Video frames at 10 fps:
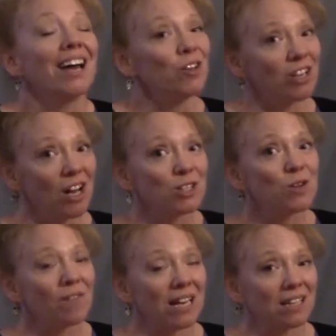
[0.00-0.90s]
You can
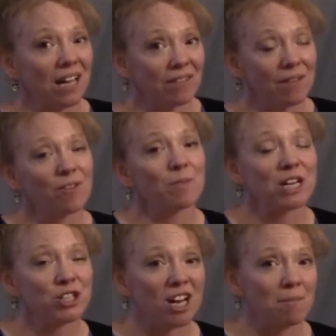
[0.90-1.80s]
also find a lot of
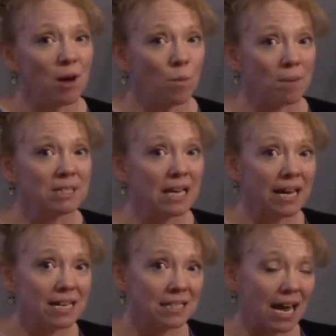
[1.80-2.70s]
information on my
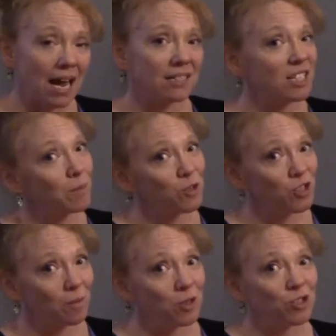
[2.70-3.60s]
website at
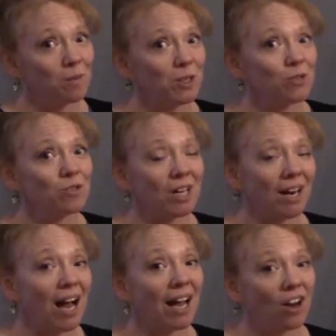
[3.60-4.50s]

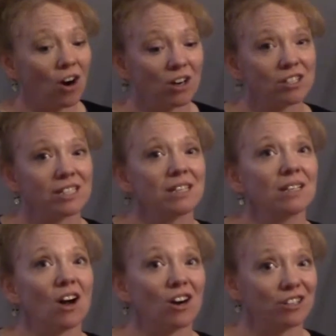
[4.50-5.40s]

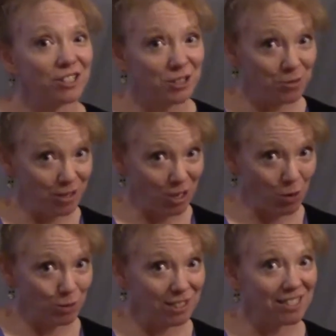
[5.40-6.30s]

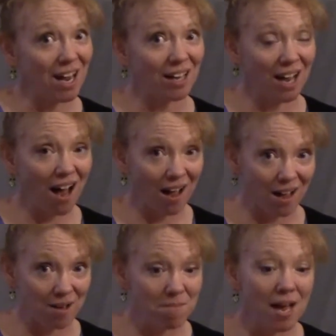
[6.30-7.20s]

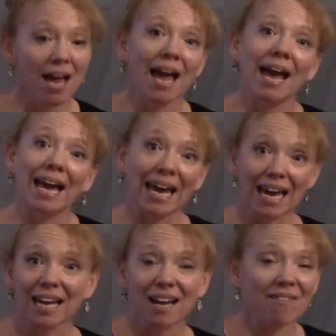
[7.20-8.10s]
www.iheartartstudios.com. And
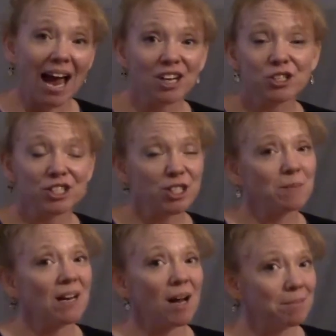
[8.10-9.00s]
I've actually just
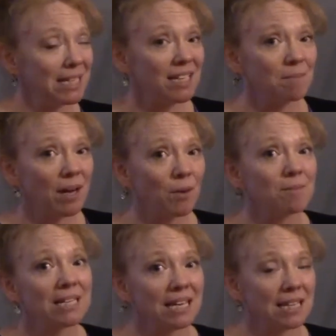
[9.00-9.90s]
been updating my
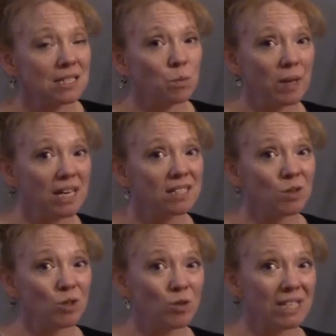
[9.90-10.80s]
website this week
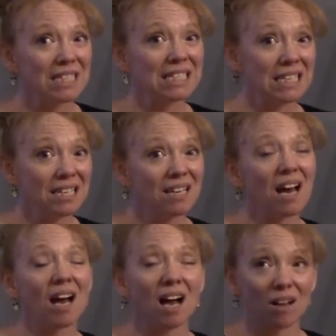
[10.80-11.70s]
so you can
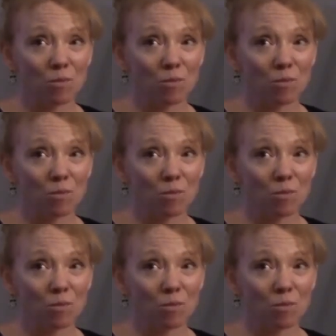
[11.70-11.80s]
see